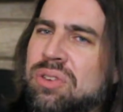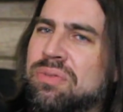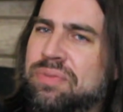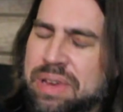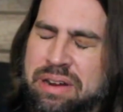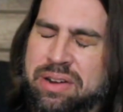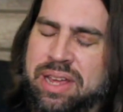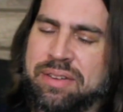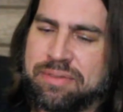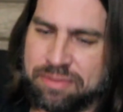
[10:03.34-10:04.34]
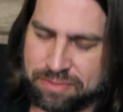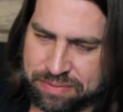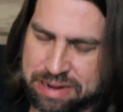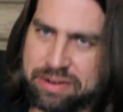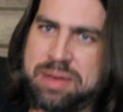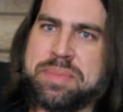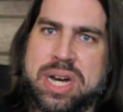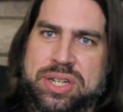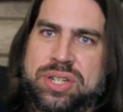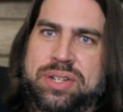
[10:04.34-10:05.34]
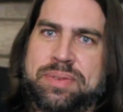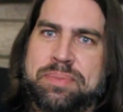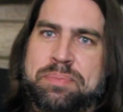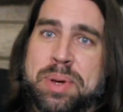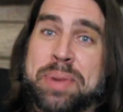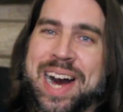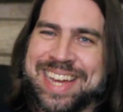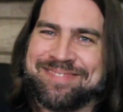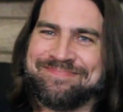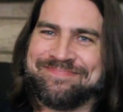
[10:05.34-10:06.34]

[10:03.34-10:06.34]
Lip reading: you very much. Bye-bye.